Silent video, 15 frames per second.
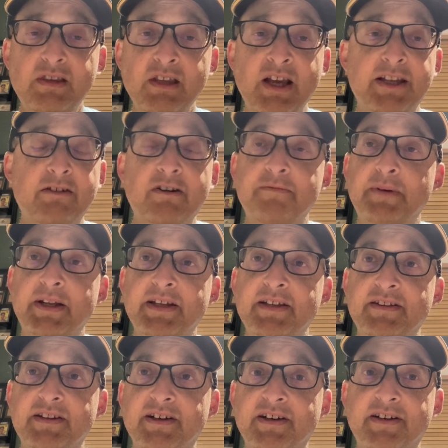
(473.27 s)
know everybody
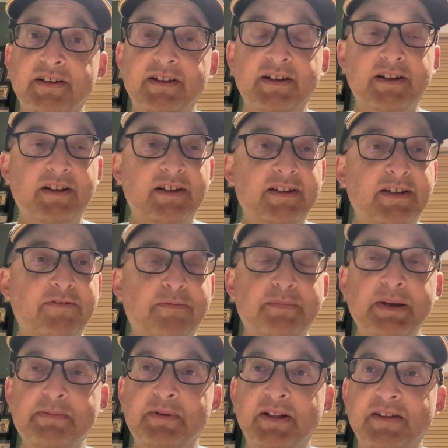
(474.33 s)
in the different
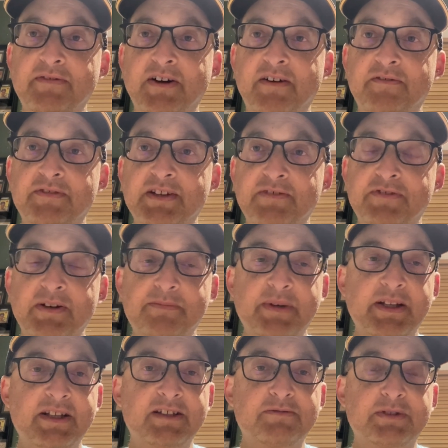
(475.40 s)
people have all different
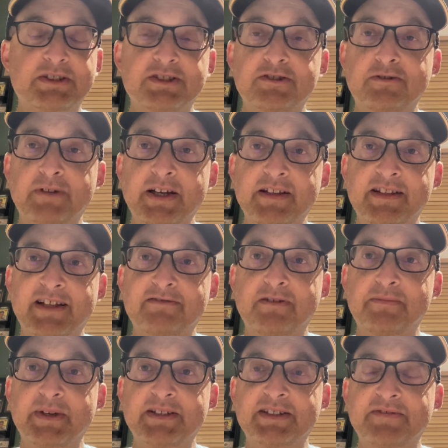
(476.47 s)
opinions, which is great. That's
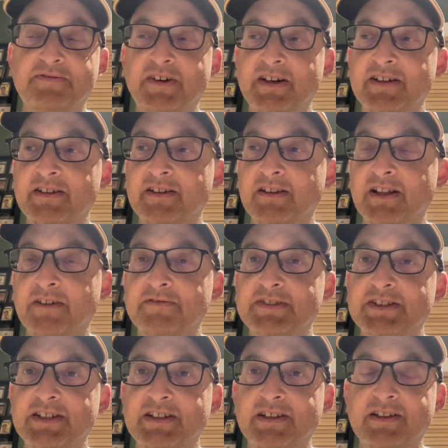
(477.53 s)
what makes it fun. Love
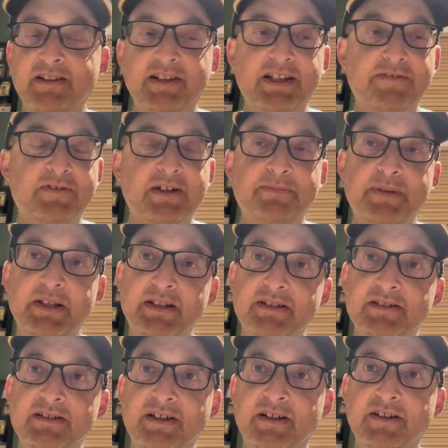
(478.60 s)
seeing the different
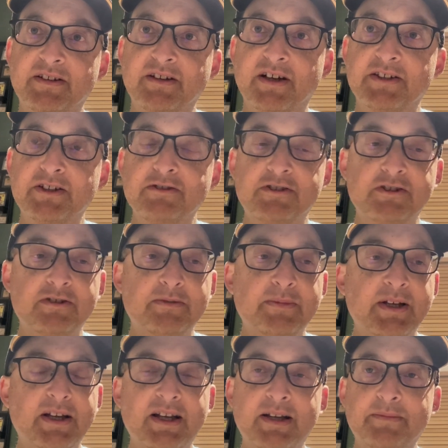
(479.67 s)
opinions on YouTube.
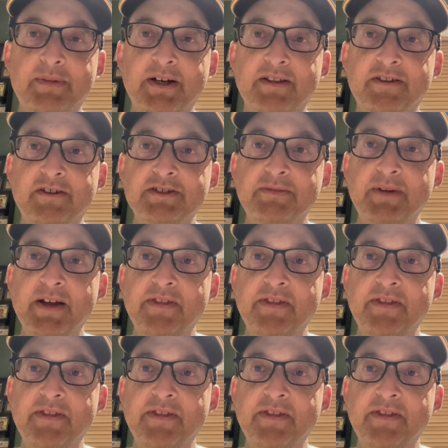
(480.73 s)
But those are my